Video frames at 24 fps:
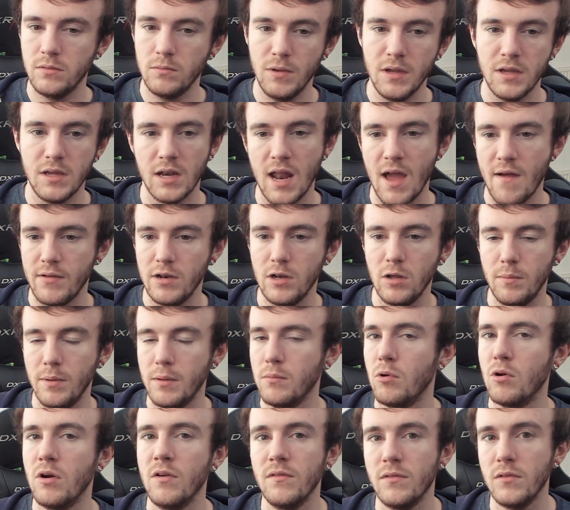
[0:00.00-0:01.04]
We can have a little bit
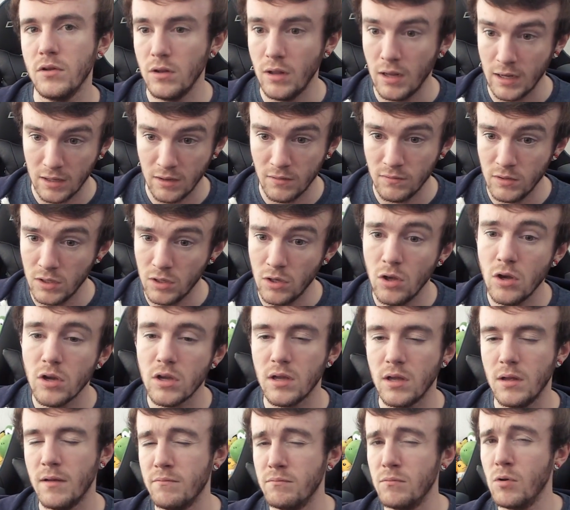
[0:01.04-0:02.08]
more like of a look,
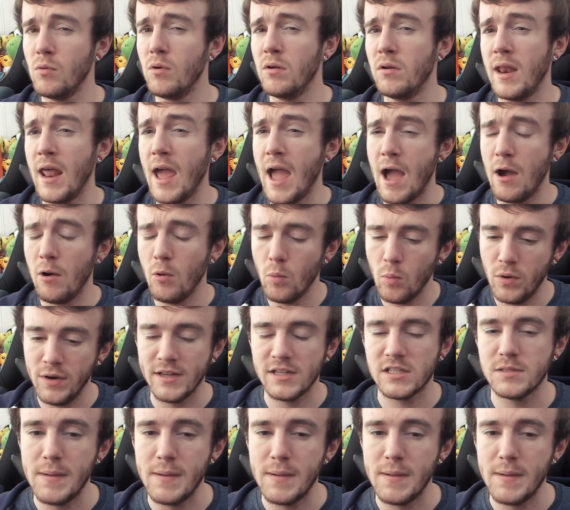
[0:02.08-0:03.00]
more of an outward